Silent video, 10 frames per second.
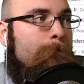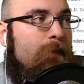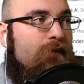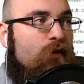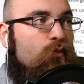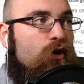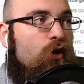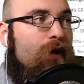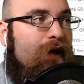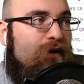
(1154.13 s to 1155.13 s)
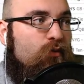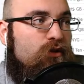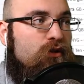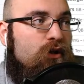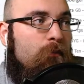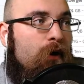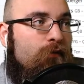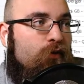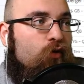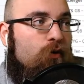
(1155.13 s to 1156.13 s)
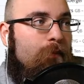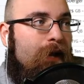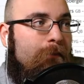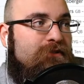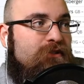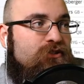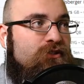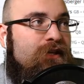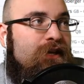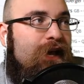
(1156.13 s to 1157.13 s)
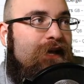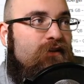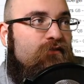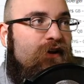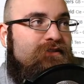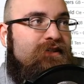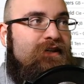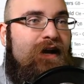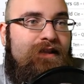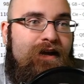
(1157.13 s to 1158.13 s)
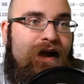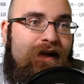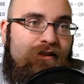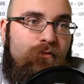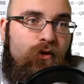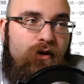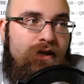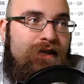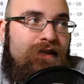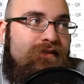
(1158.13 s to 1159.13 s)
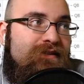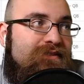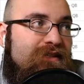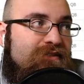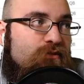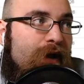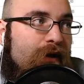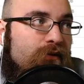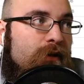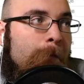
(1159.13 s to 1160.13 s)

And then we'll go ahead and we'll look upon the quarterback position and invest in a guy like Kyler Murray in the sixth round.